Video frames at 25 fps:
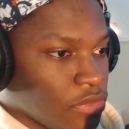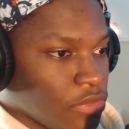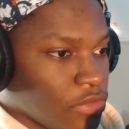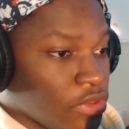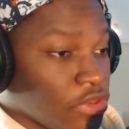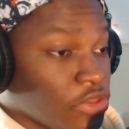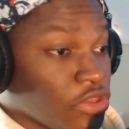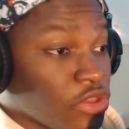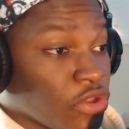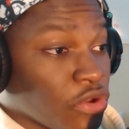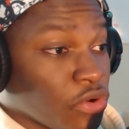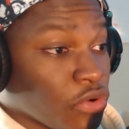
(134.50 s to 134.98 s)

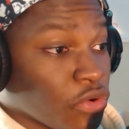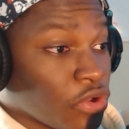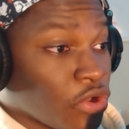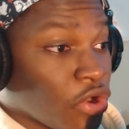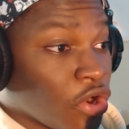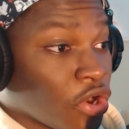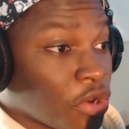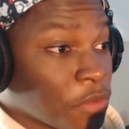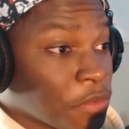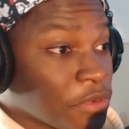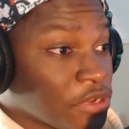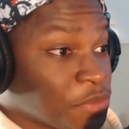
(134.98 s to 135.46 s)
Yo,
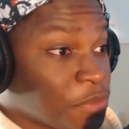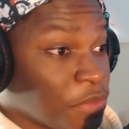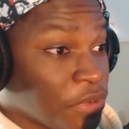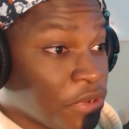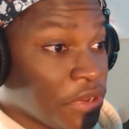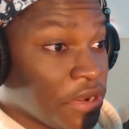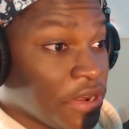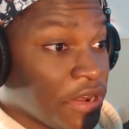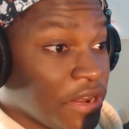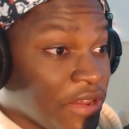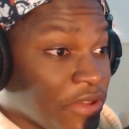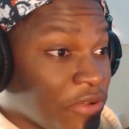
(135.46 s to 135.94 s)
Garp is
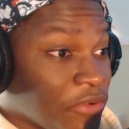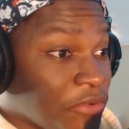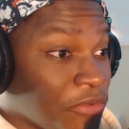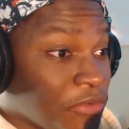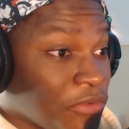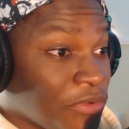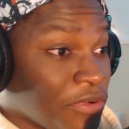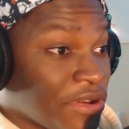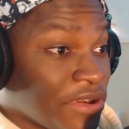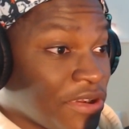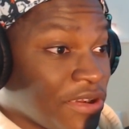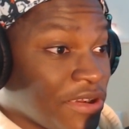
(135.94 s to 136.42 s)
putting in
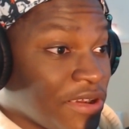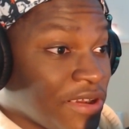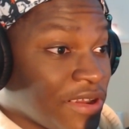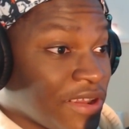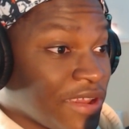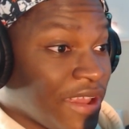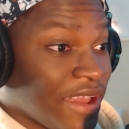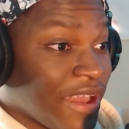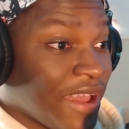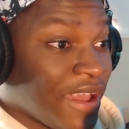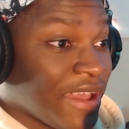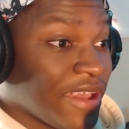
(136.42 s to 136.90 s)
work.
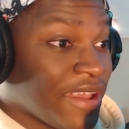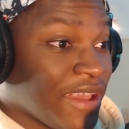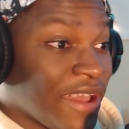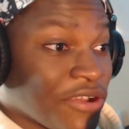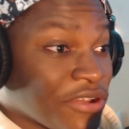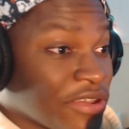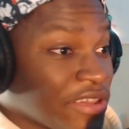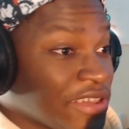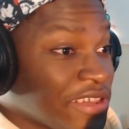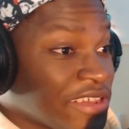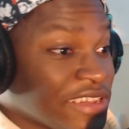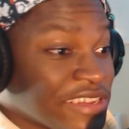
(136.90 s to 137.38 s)

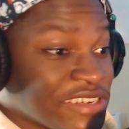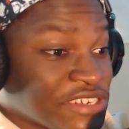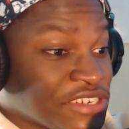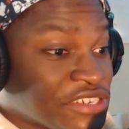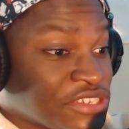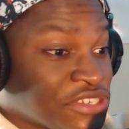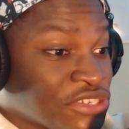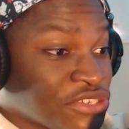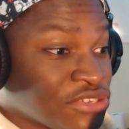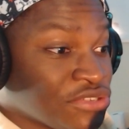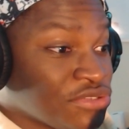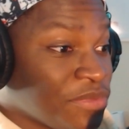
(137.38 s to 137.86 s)

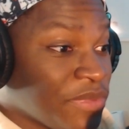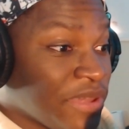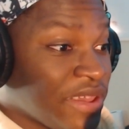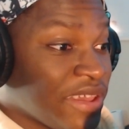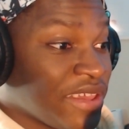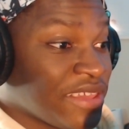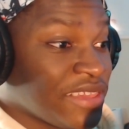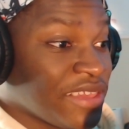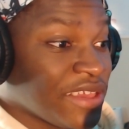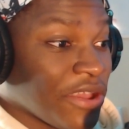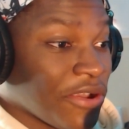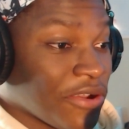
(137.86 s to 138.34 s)
Aokiji too,
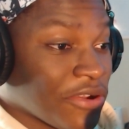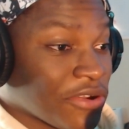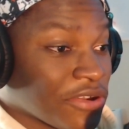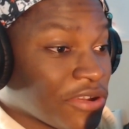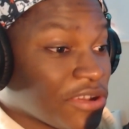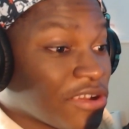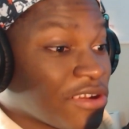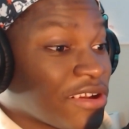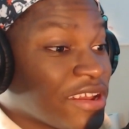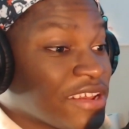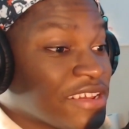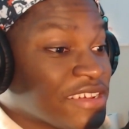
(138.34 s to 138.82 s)
man. They're going
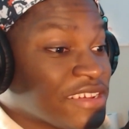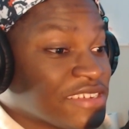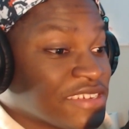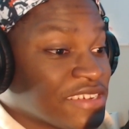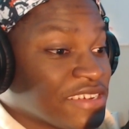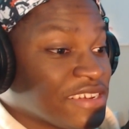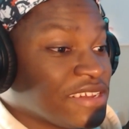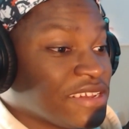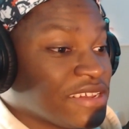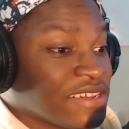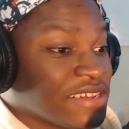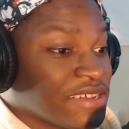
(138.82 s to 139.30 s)

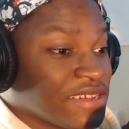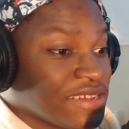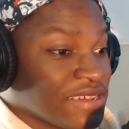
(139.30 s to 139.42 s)
crazy.